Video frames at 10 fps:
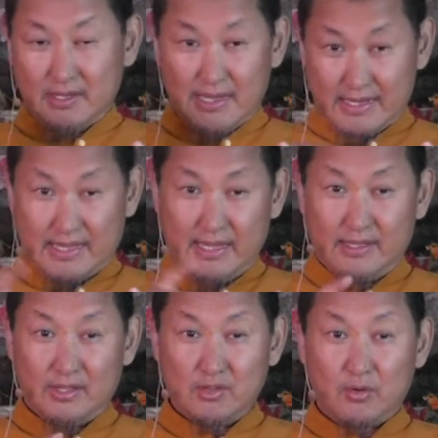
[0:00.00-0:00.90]

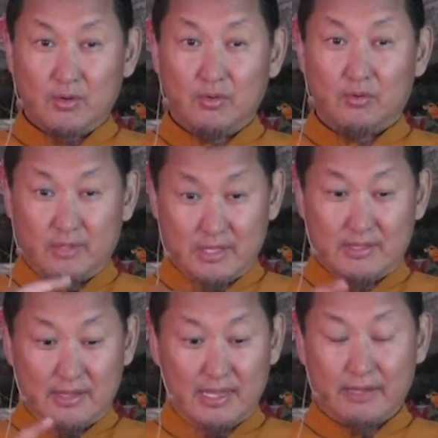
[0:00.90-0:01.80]
Again, your own,
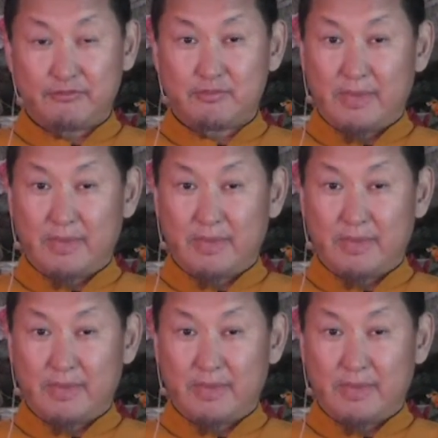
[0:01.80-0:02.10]
this life's